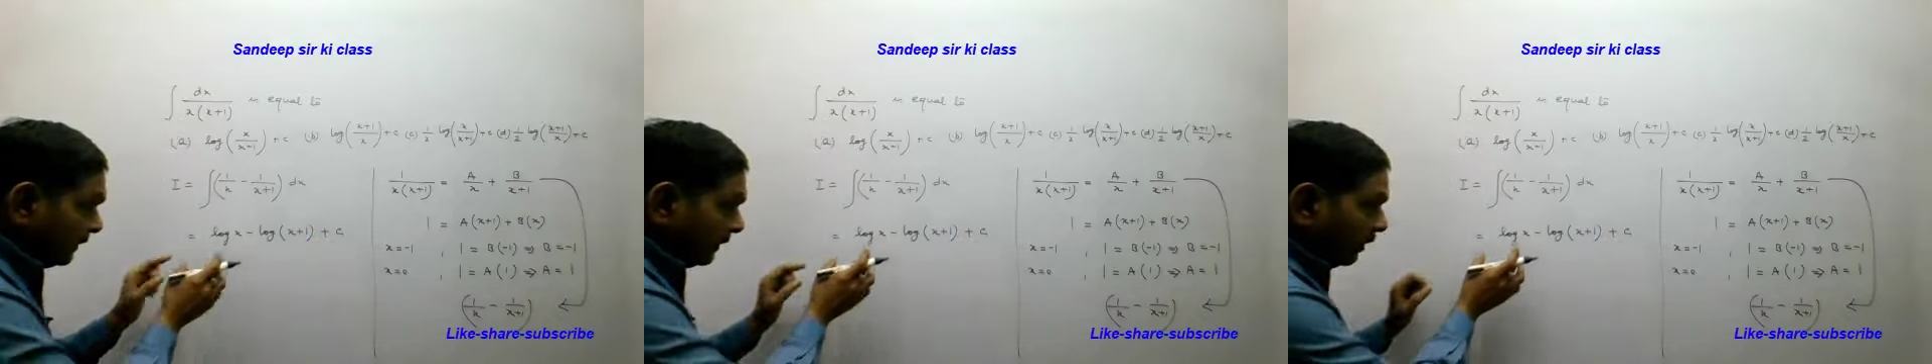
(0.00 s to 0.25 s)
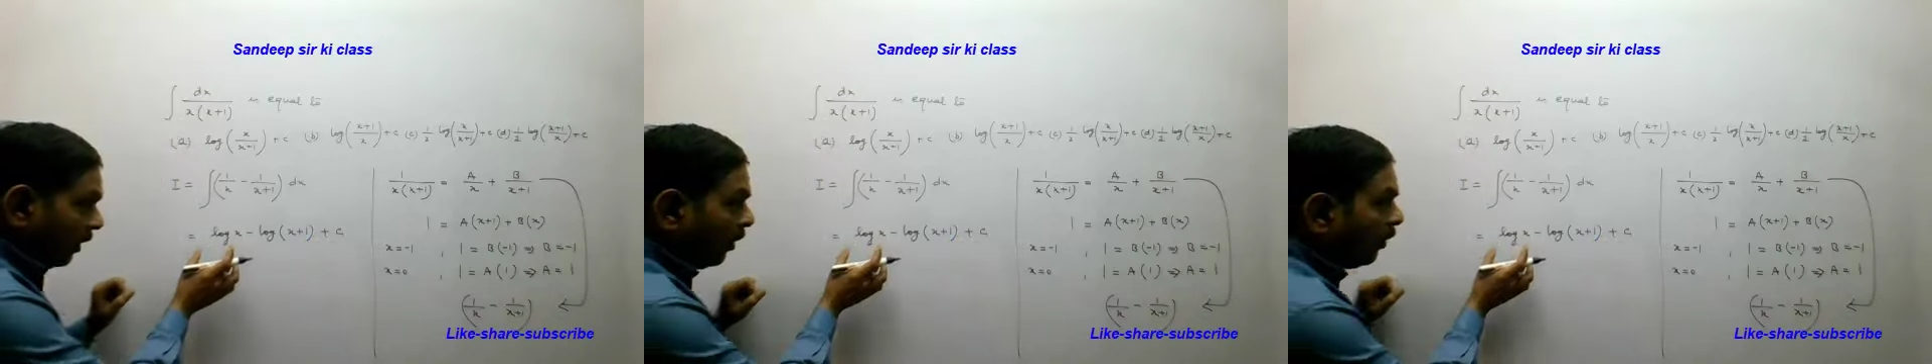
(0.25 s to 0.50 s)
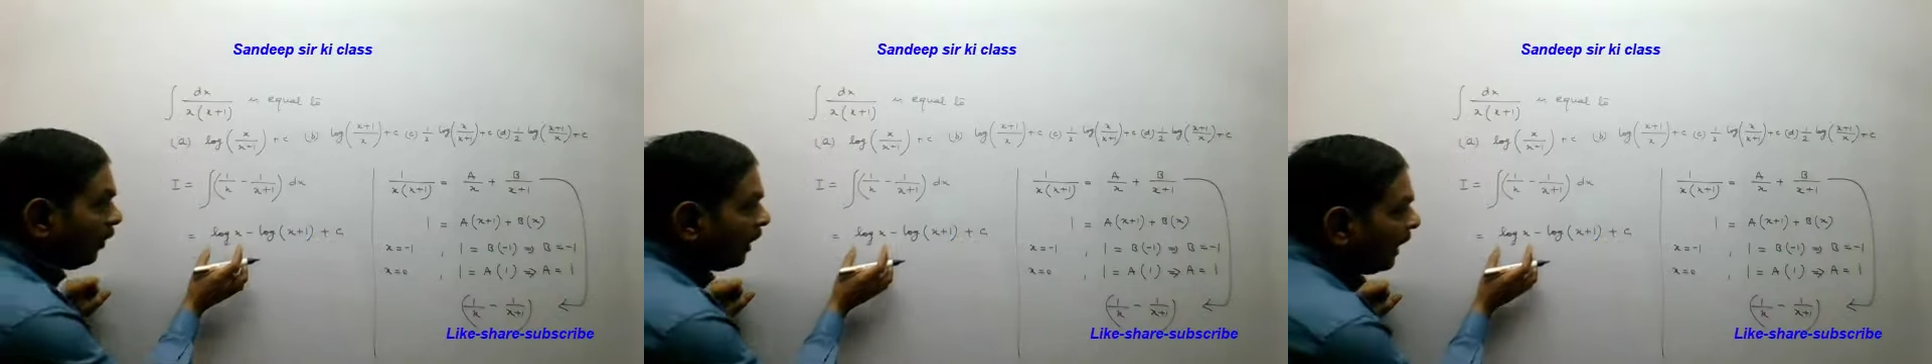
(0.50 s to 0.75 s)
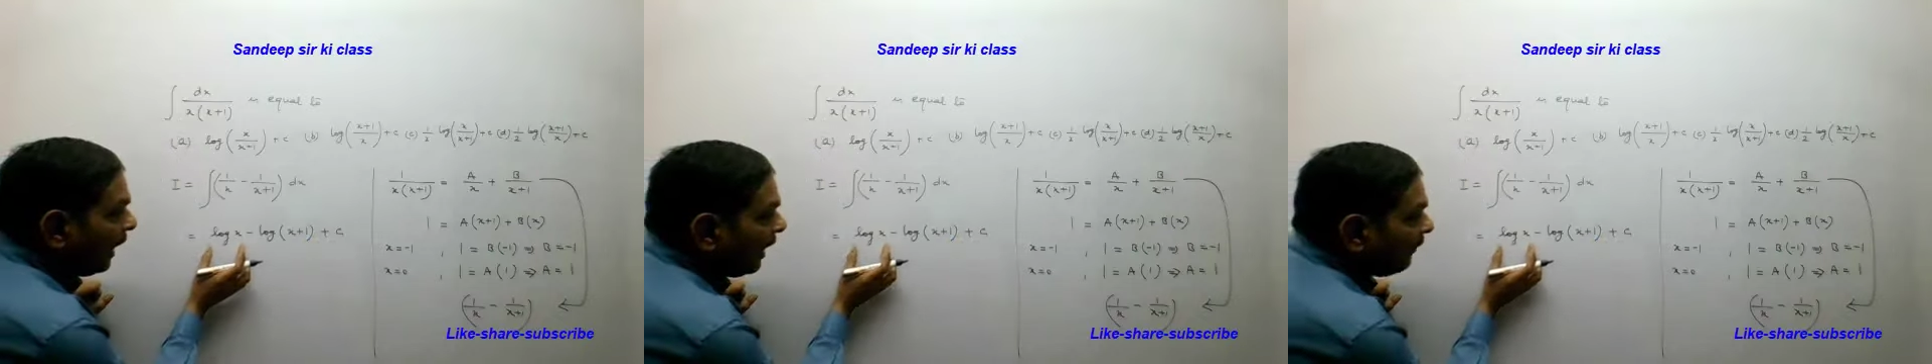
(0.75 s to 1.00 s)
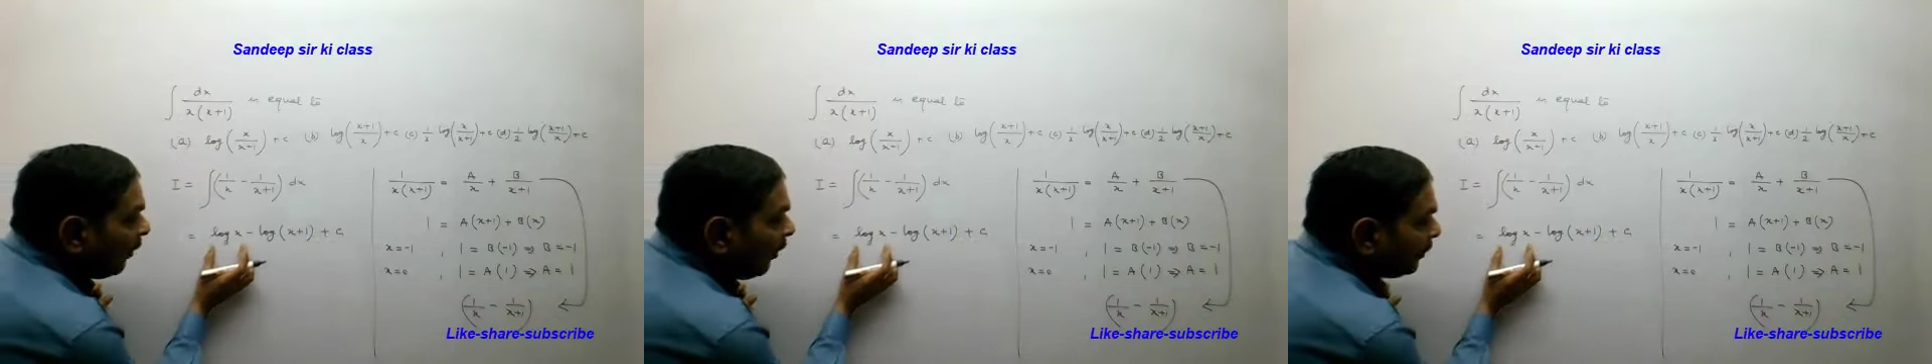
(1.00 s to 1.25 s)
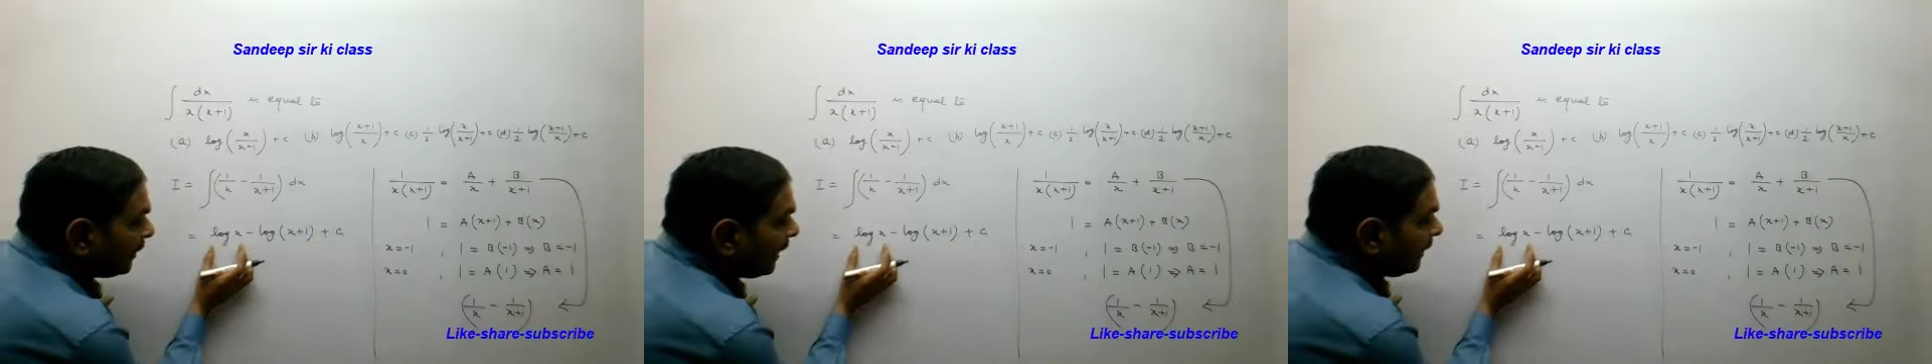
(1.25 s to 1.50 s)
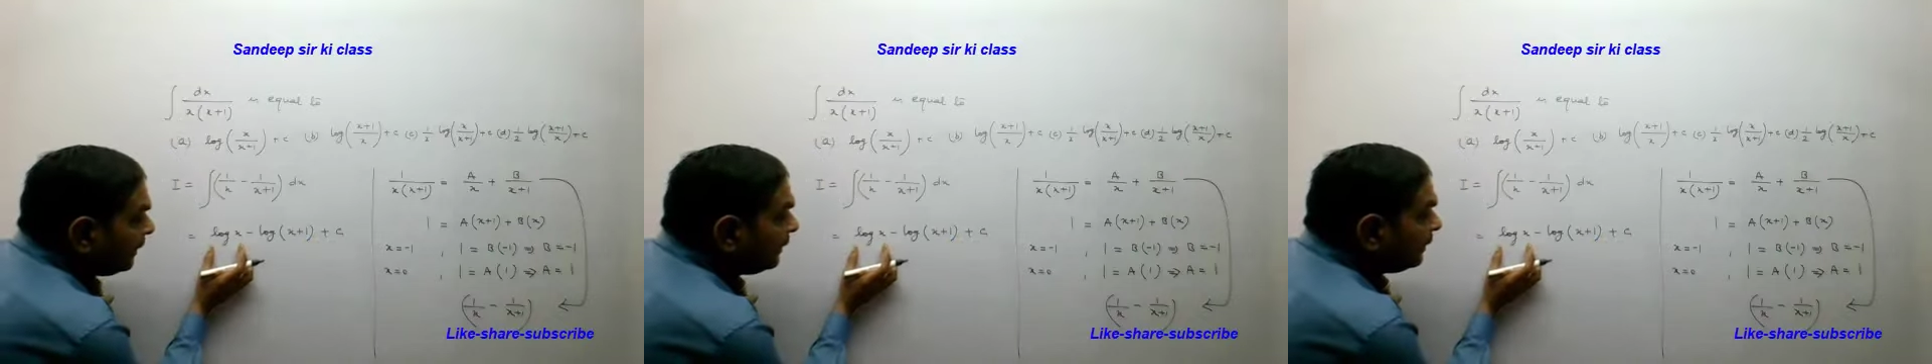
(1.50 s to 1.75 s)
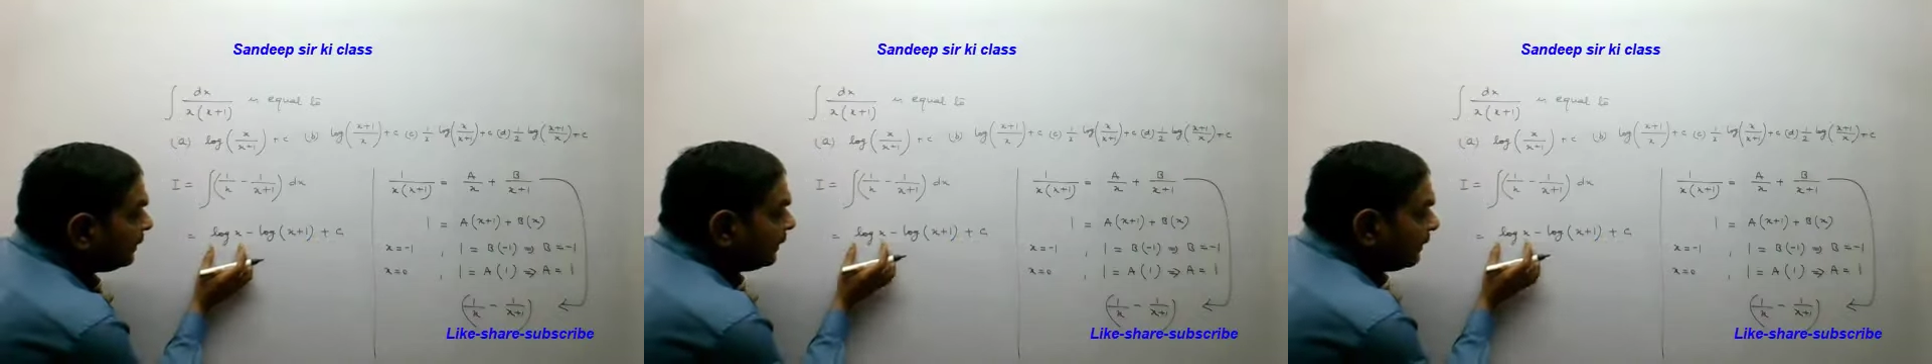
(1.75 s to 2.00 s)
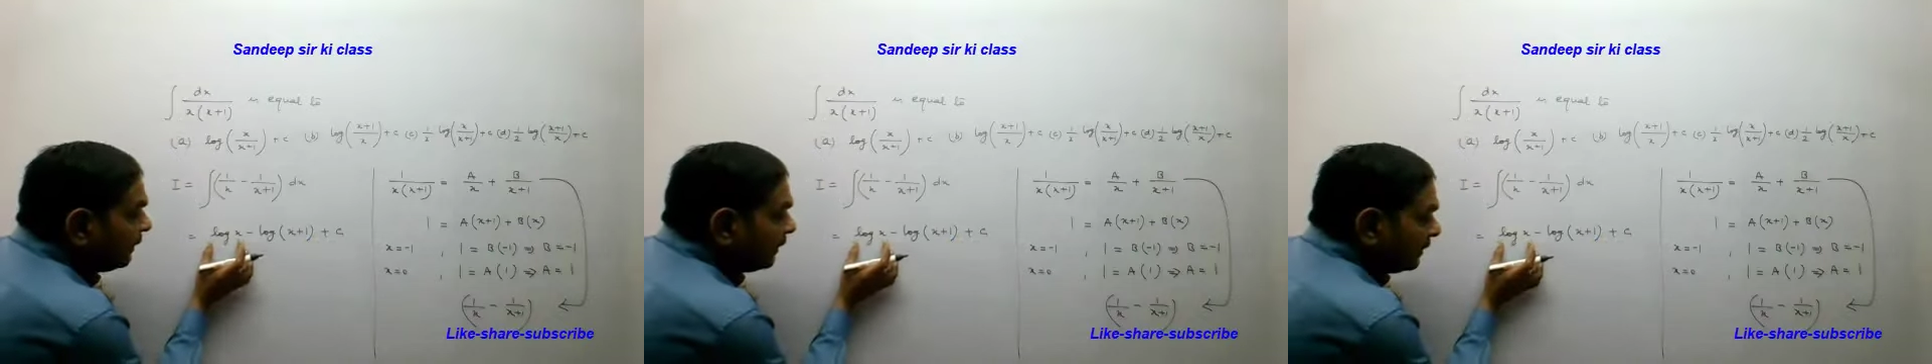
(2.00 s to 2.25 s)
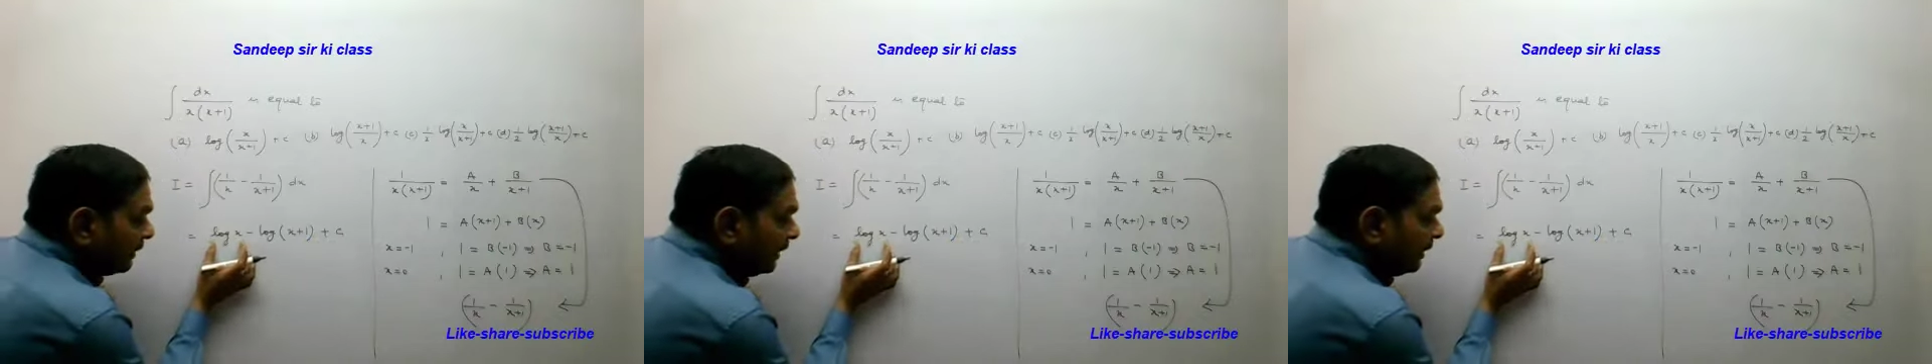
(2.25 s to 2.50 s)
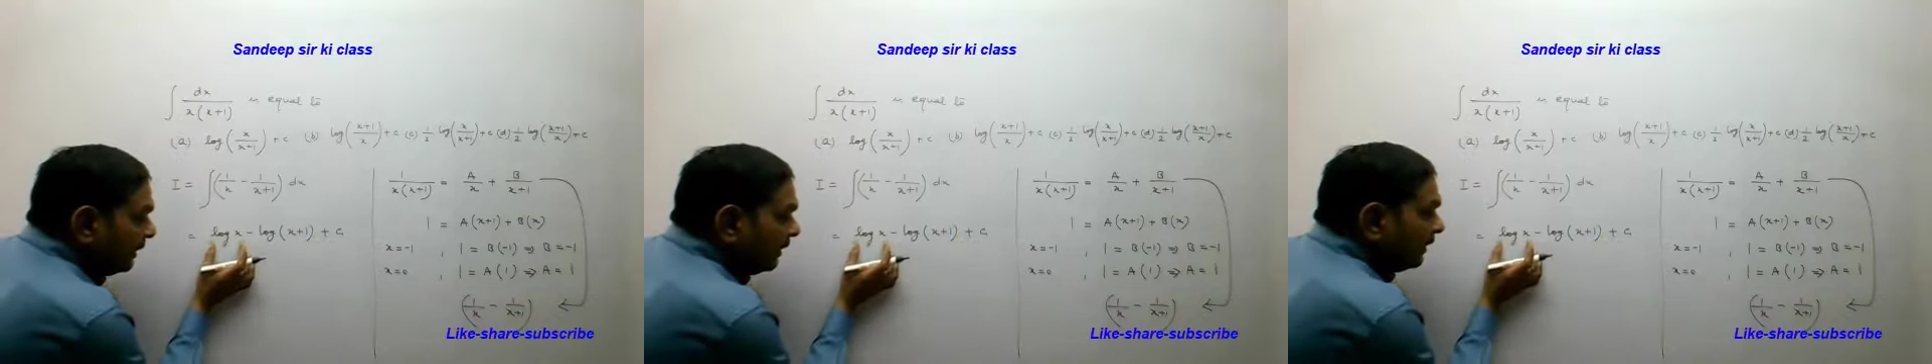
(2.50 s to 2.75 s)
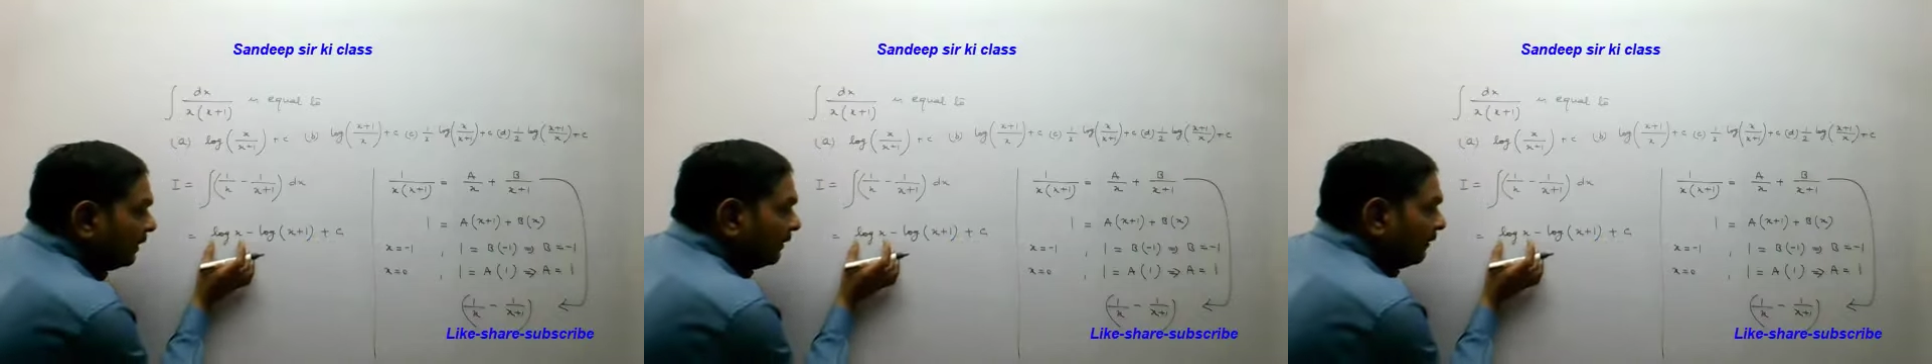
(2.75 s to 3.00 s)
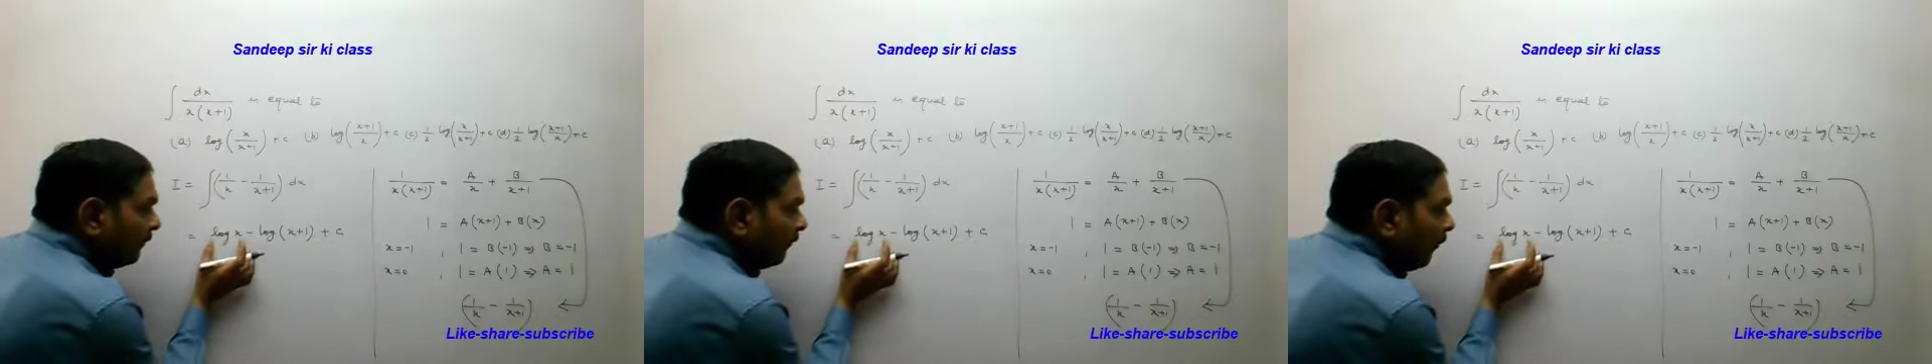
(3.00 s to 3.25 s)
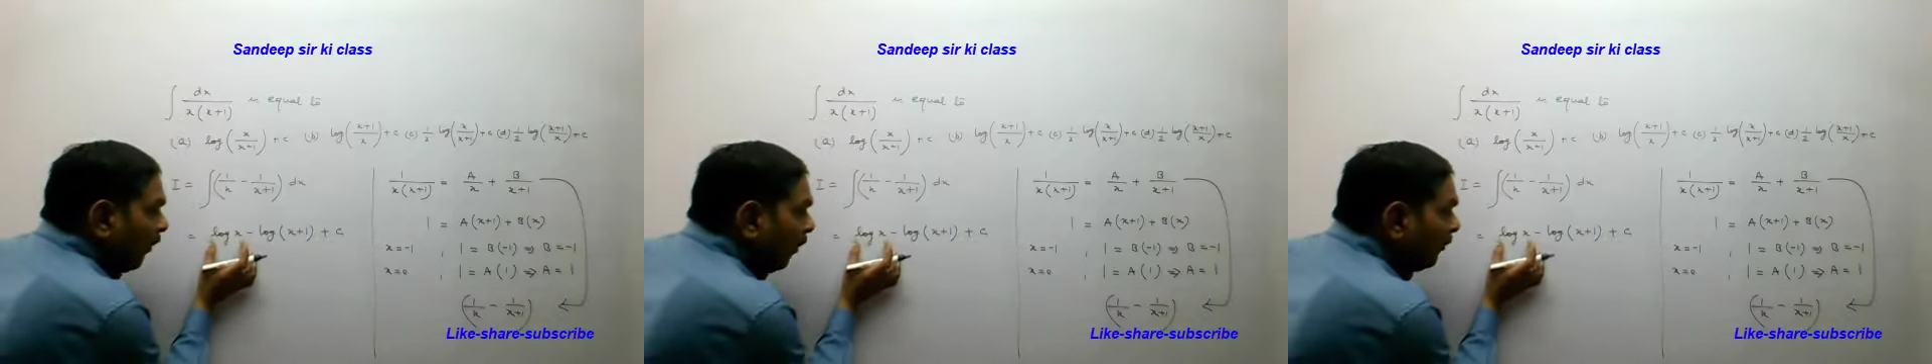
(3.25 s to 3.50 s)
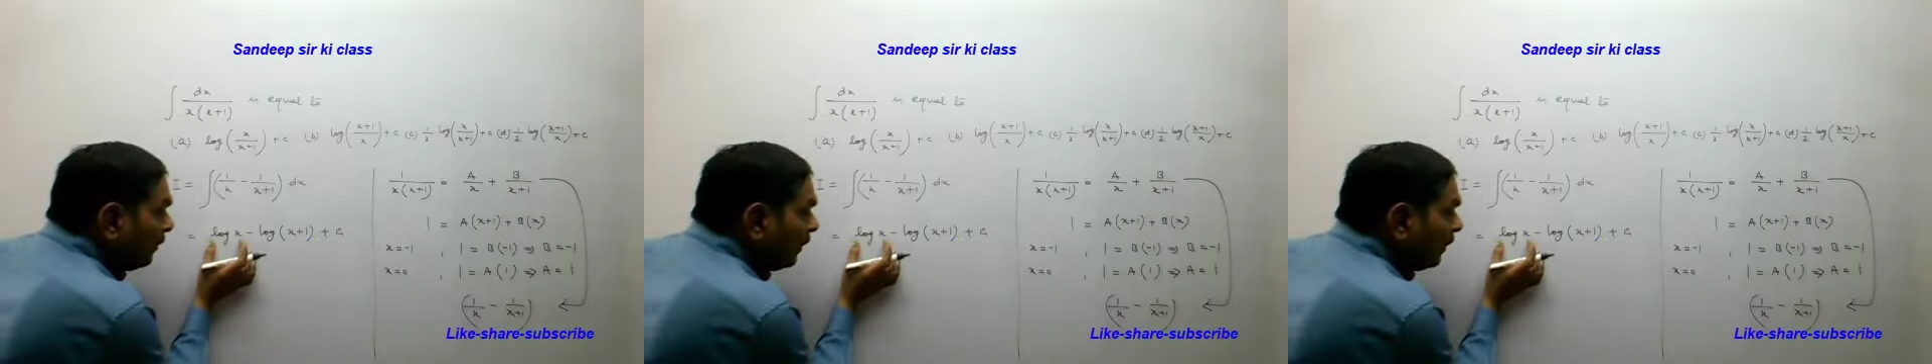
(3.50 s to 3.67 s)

Now I have obtained the form